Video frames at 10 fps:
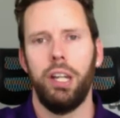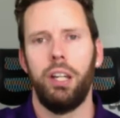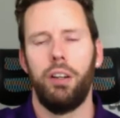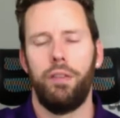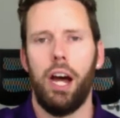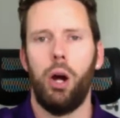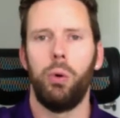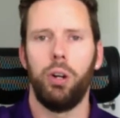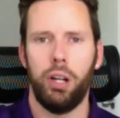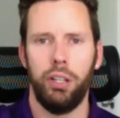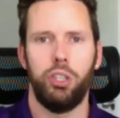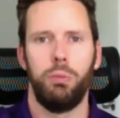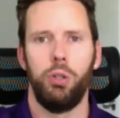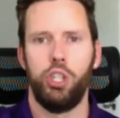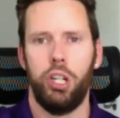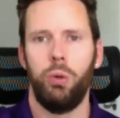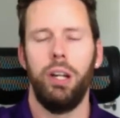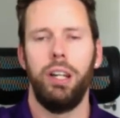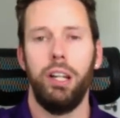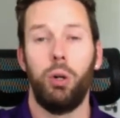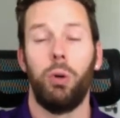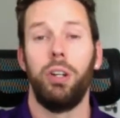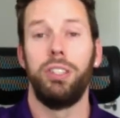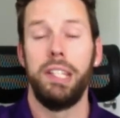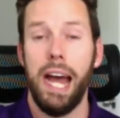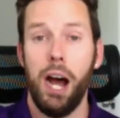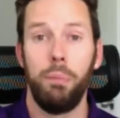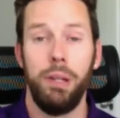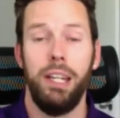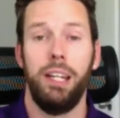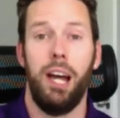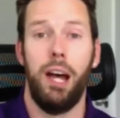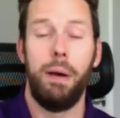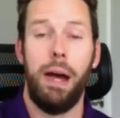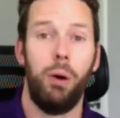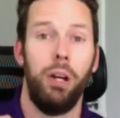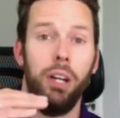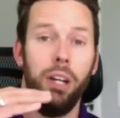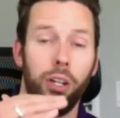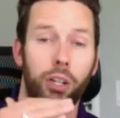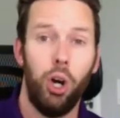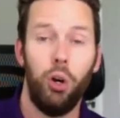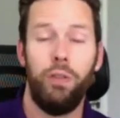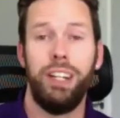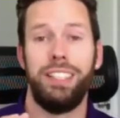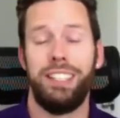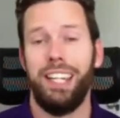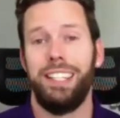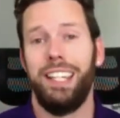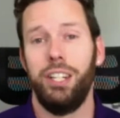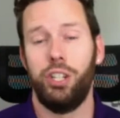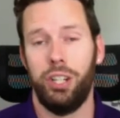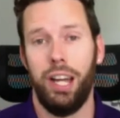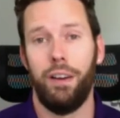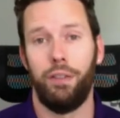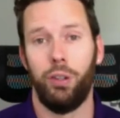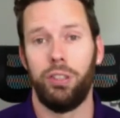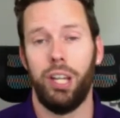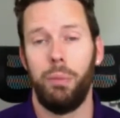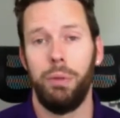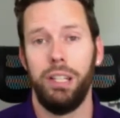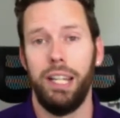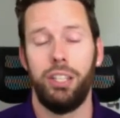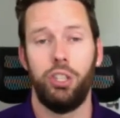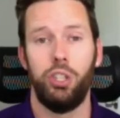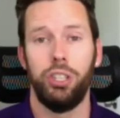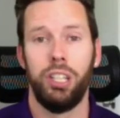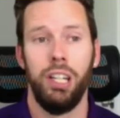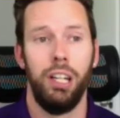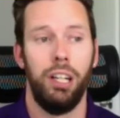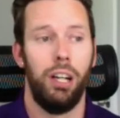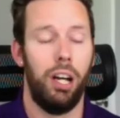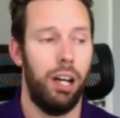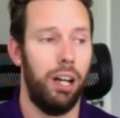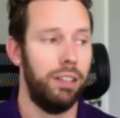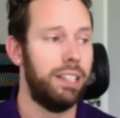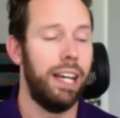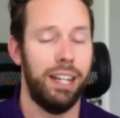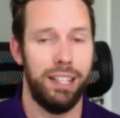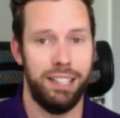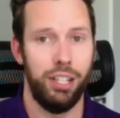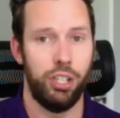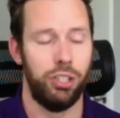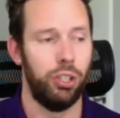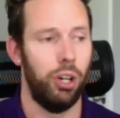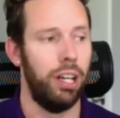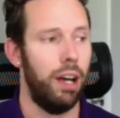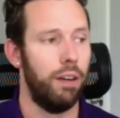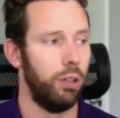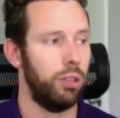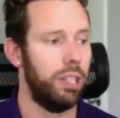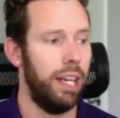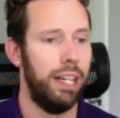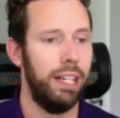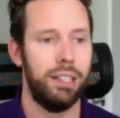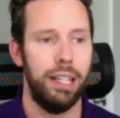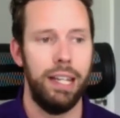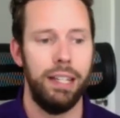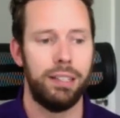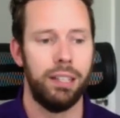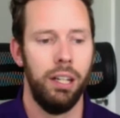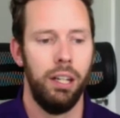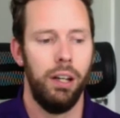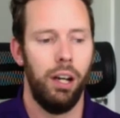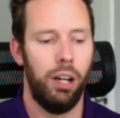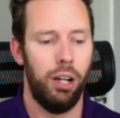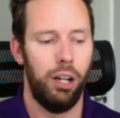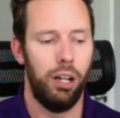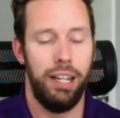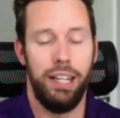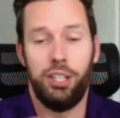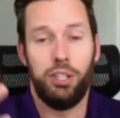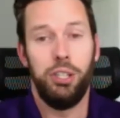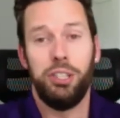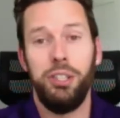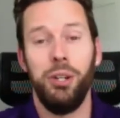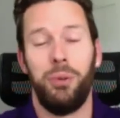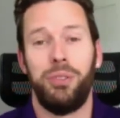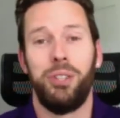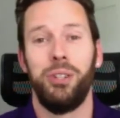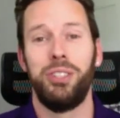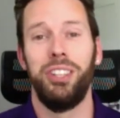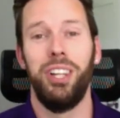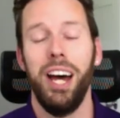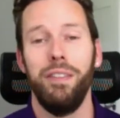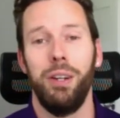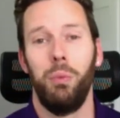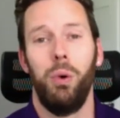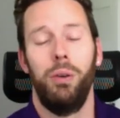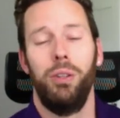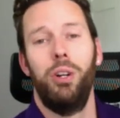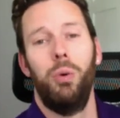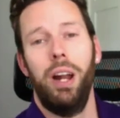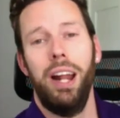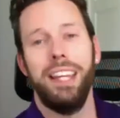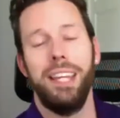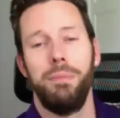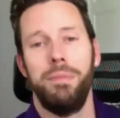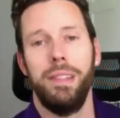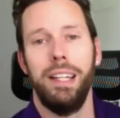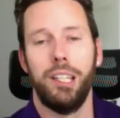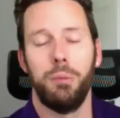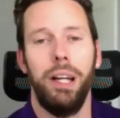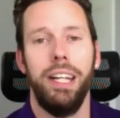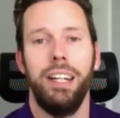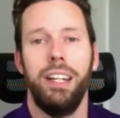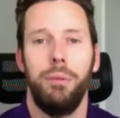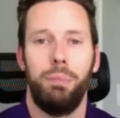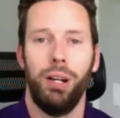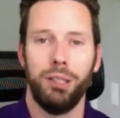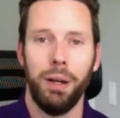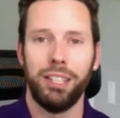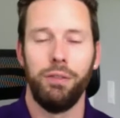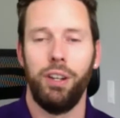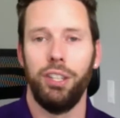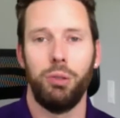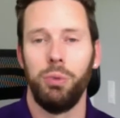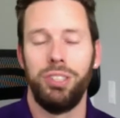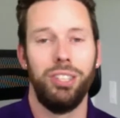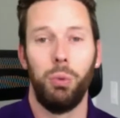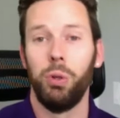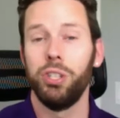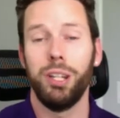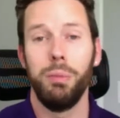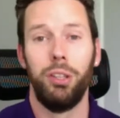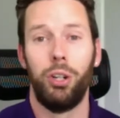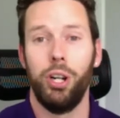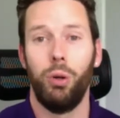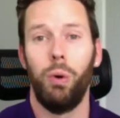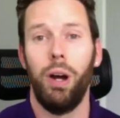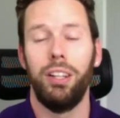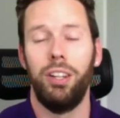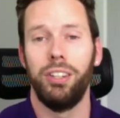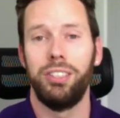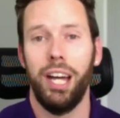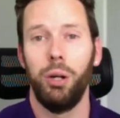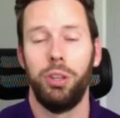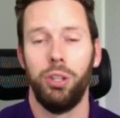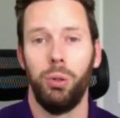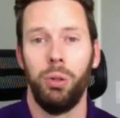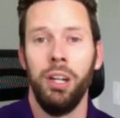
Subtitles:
of our customer generated inquiries now being about COVID and sanitation efforts. I mean, it's just sanitization, efforts. And it's just new. So there's a lot of it, what I keep explaining to prospective customers is that we're just going to be learning right alongside with you.